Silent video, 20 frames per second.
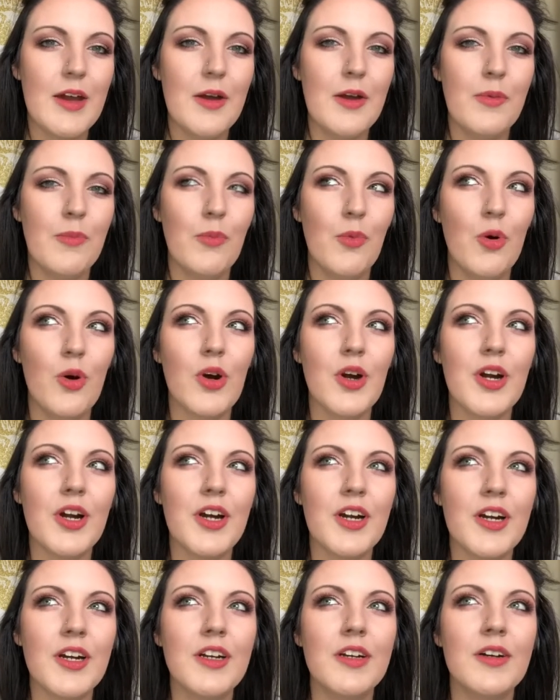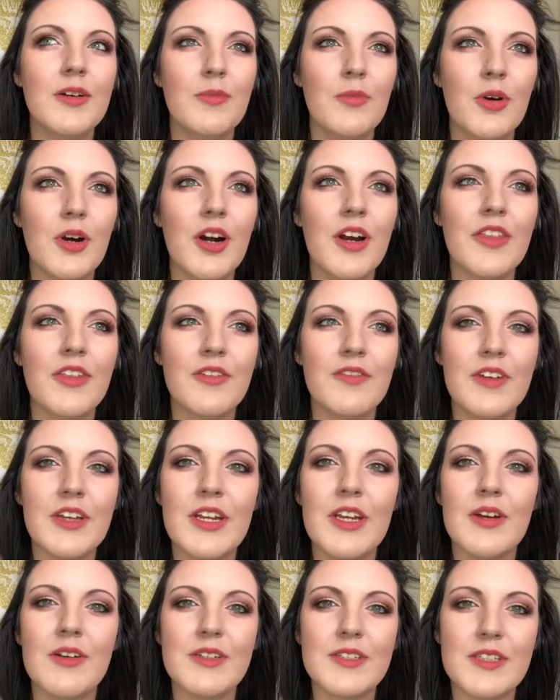More other
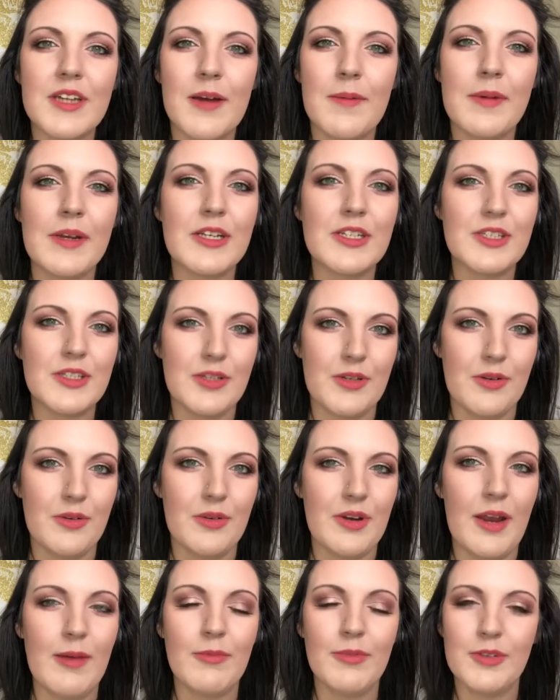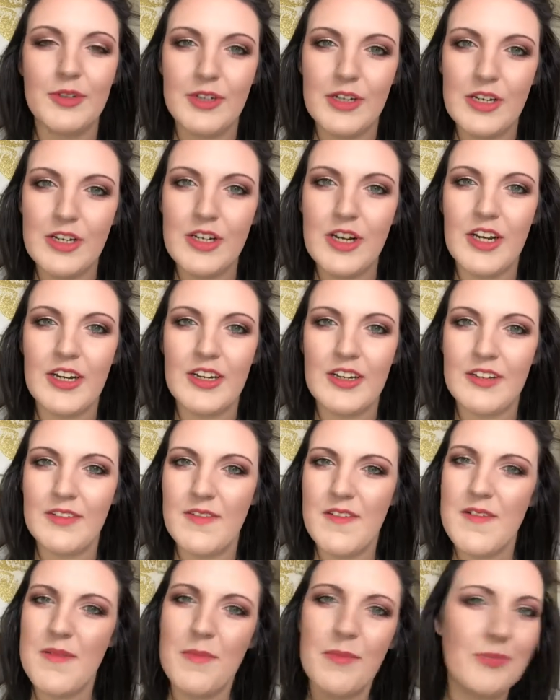videos coming soon. I'm really kind of
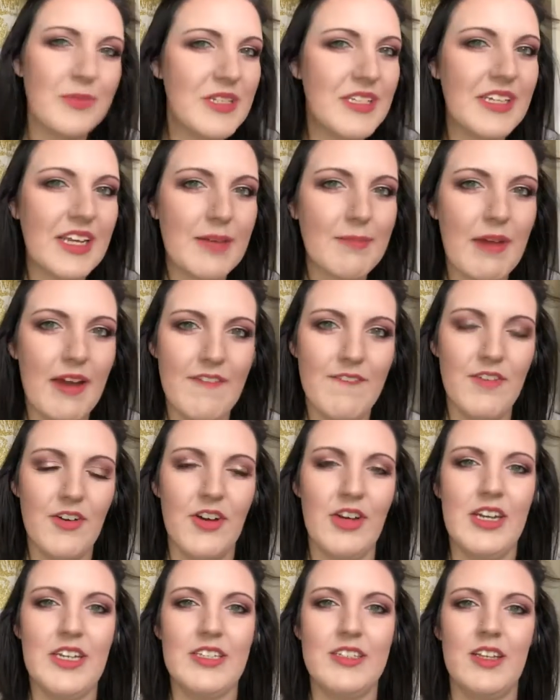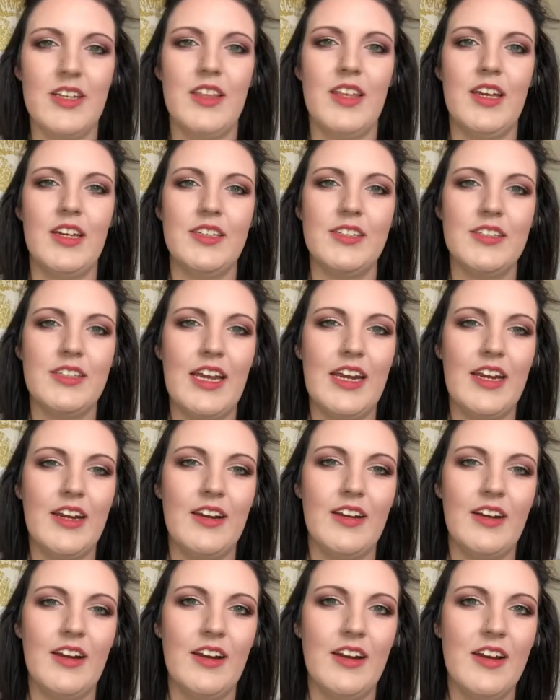stick my foot into this,
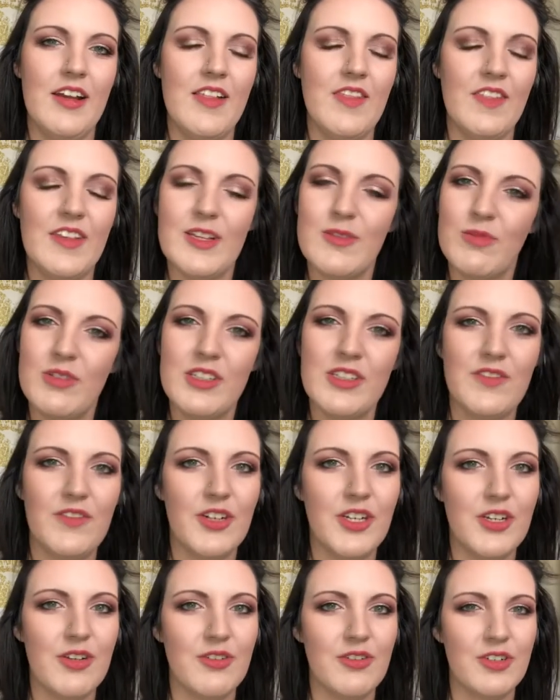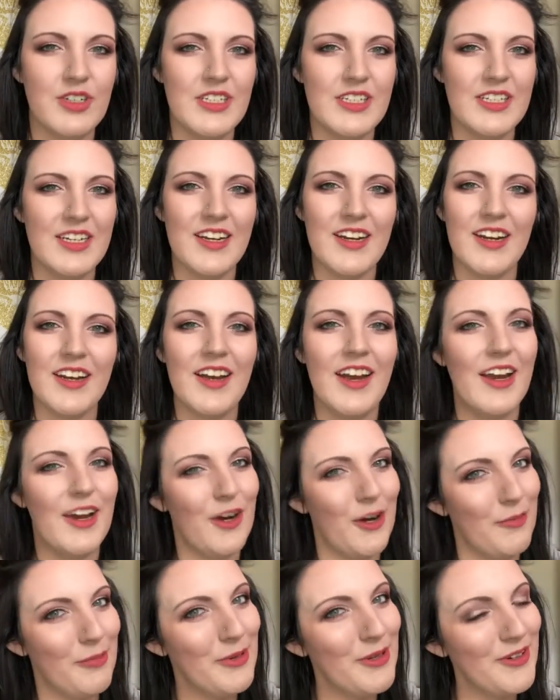and this one's for you, Christina. I
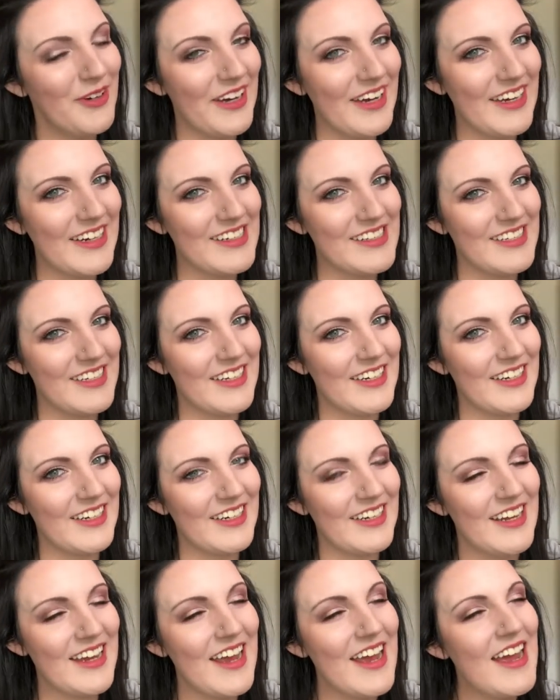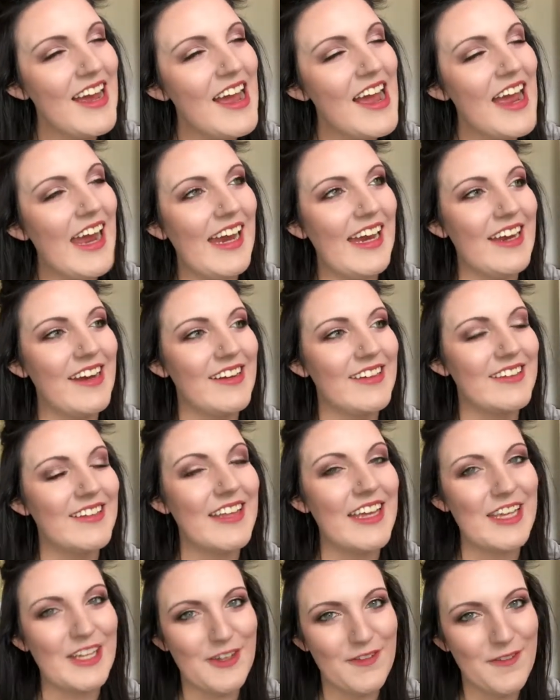hope you liked it, and
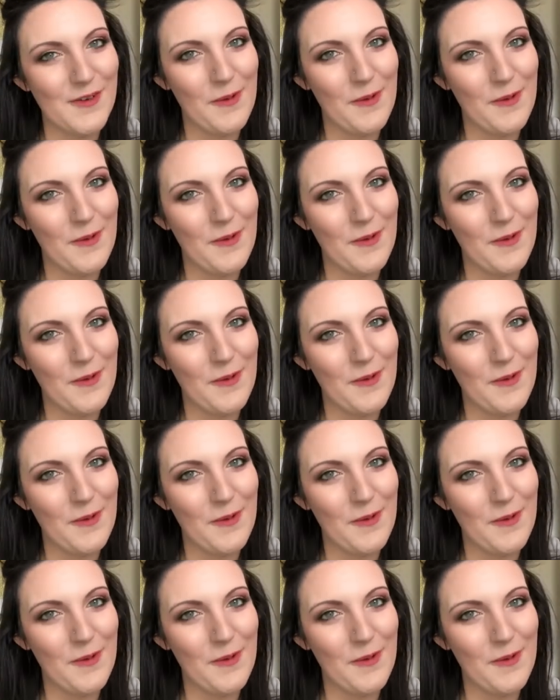thank you for